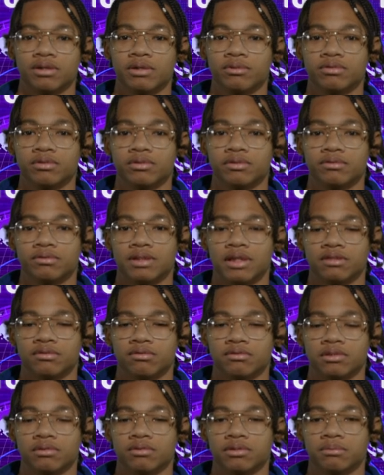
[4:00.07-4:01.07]
Williams had
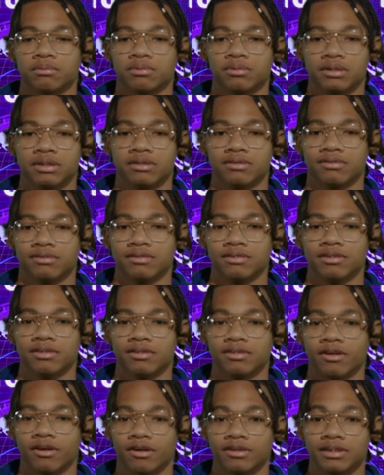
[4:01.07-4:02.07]
21 points, Dylan
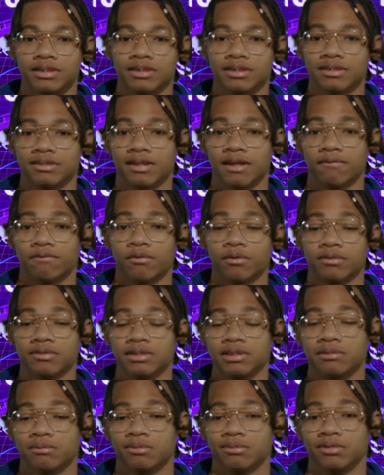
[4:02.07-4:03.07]
Cardenas had
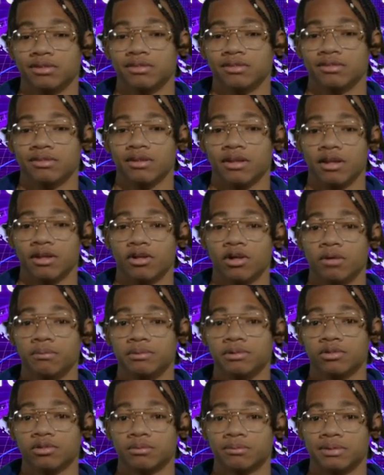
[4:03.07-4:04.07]
14 points, and Kobe
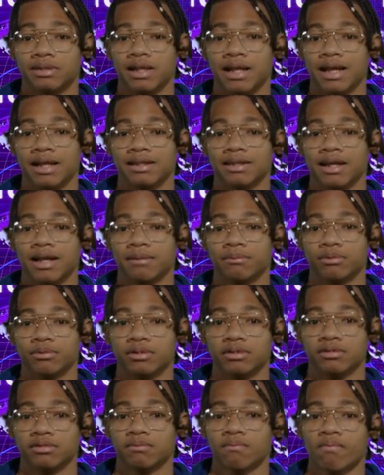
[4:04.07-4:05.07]
Norman had 9
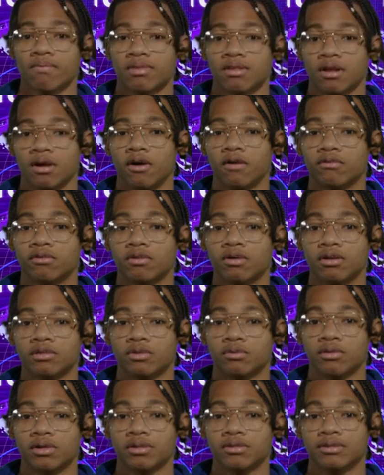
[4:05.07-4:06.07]
points. Overall, the
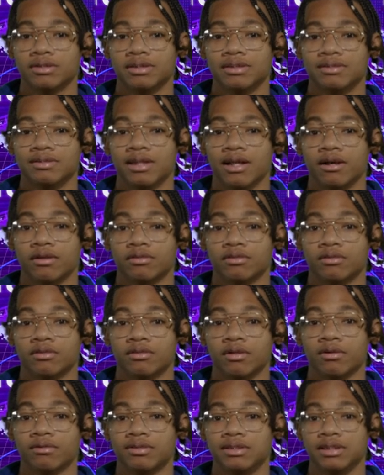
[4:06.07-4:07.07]
record is now
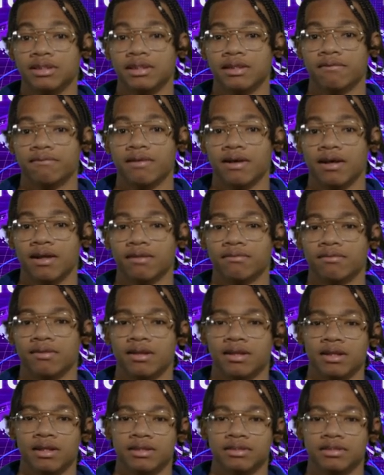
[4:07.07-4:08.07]
13 and 5,
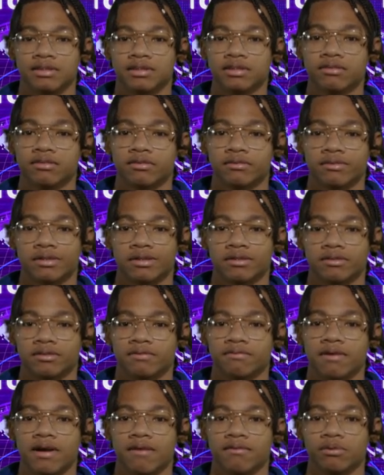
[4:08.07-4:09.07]
and the district record is
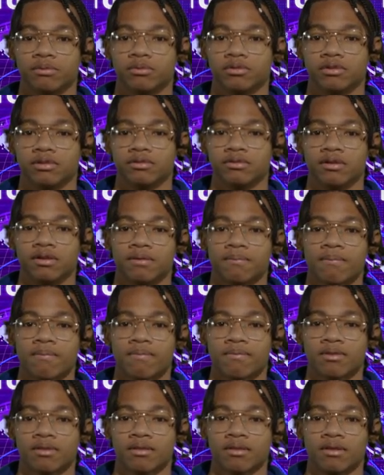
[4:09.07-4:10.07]
5 and 1.
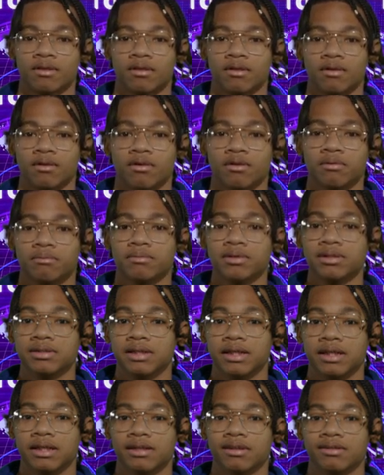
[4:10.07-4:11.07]
On
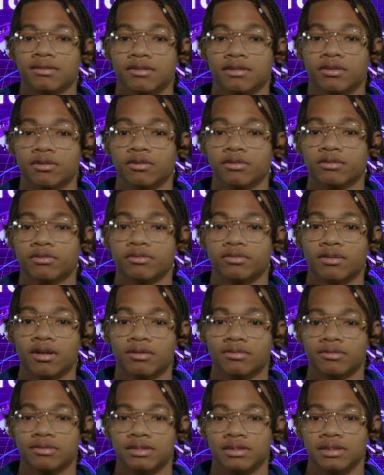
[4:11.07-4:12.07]
Monday, the girls' soccer
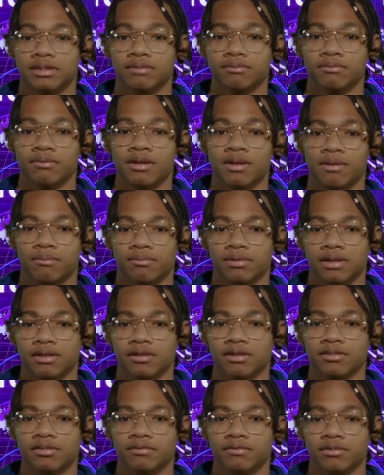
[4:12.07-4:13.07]
team played
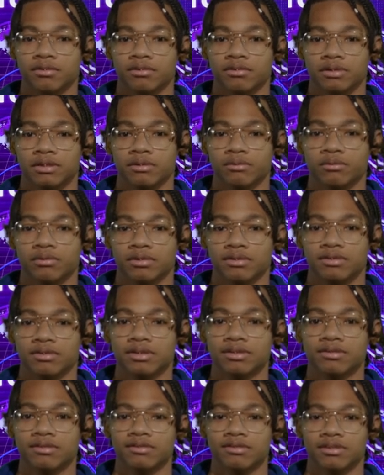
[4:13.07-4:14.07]
Huntsville and won
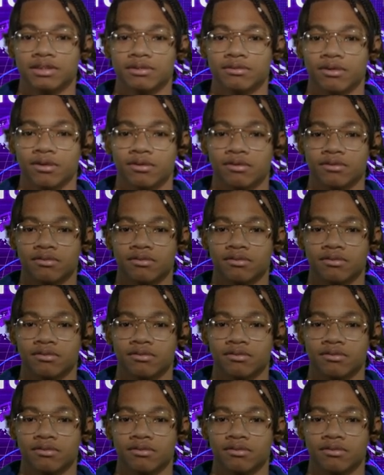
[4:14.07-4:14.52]
6 0.